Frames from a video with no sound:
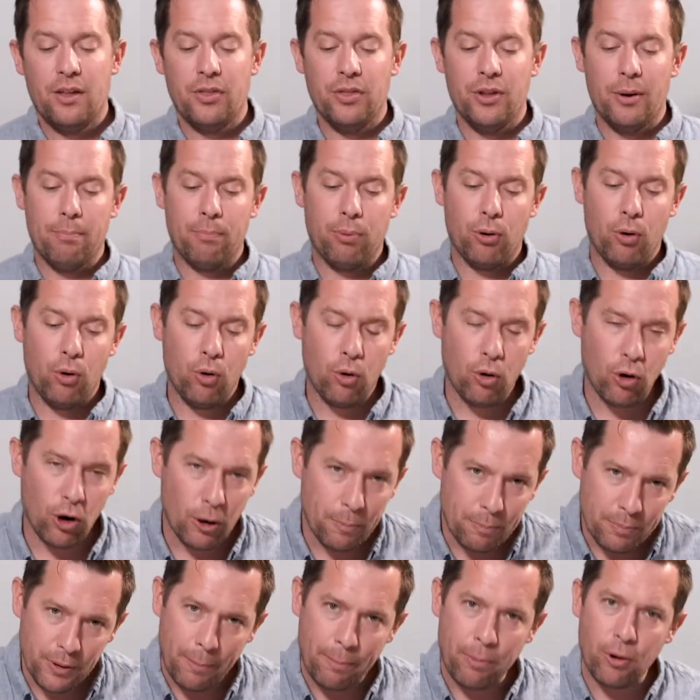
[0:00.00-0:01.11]
The
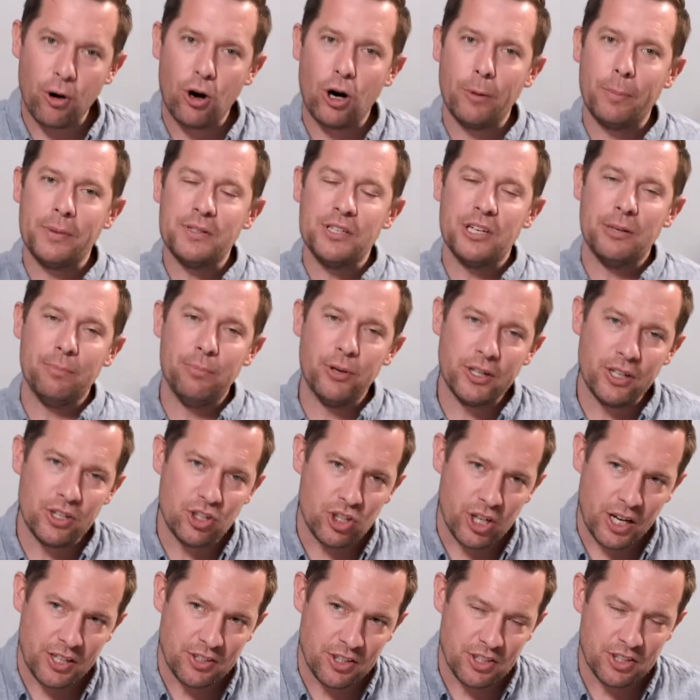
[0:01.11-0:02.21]
purpose of the book of
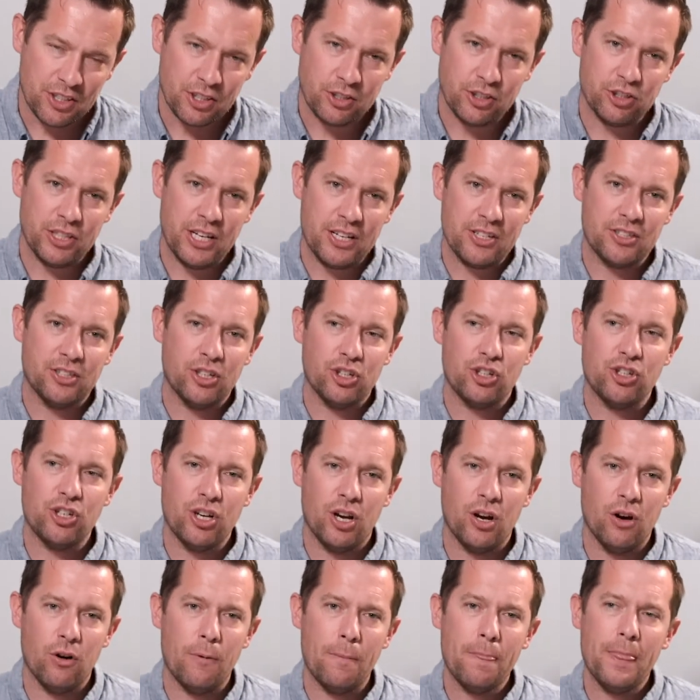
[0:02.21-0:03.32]
Judges is to
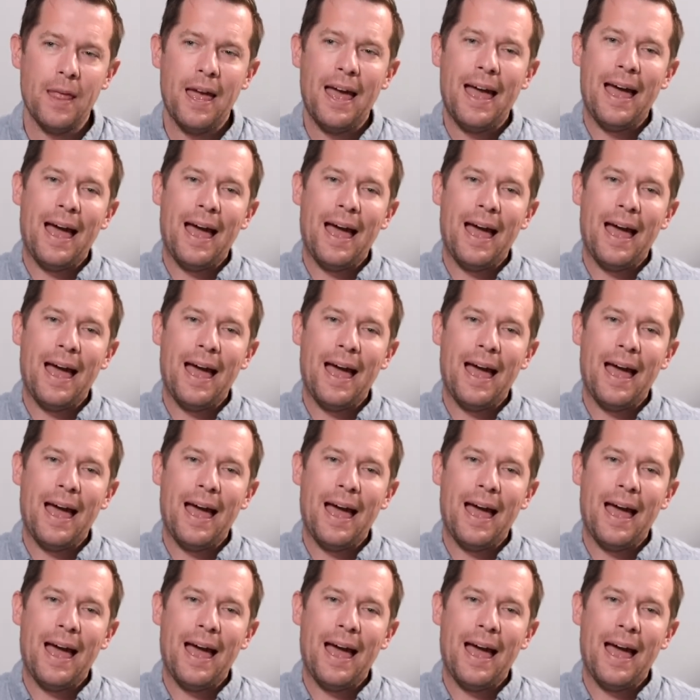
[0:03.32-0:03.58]
show